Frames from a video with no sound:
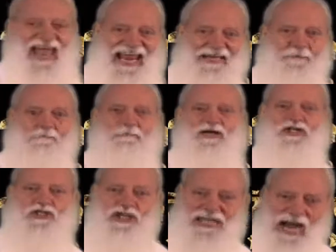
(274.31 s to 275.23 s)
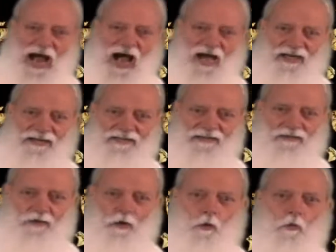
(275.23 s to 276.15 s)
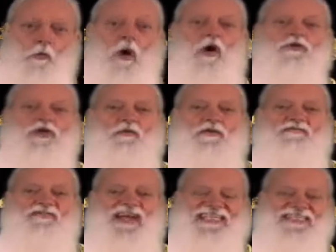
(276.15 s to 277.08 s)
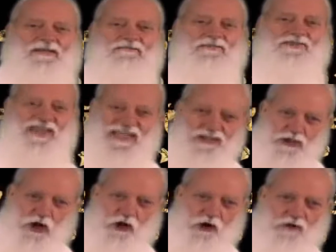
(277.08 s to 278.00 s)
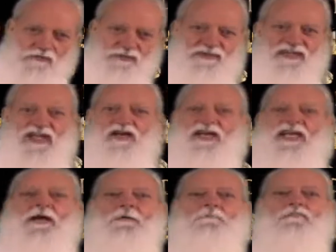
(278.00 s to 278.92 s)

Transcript: that Messiah walked on the face of this earth nearly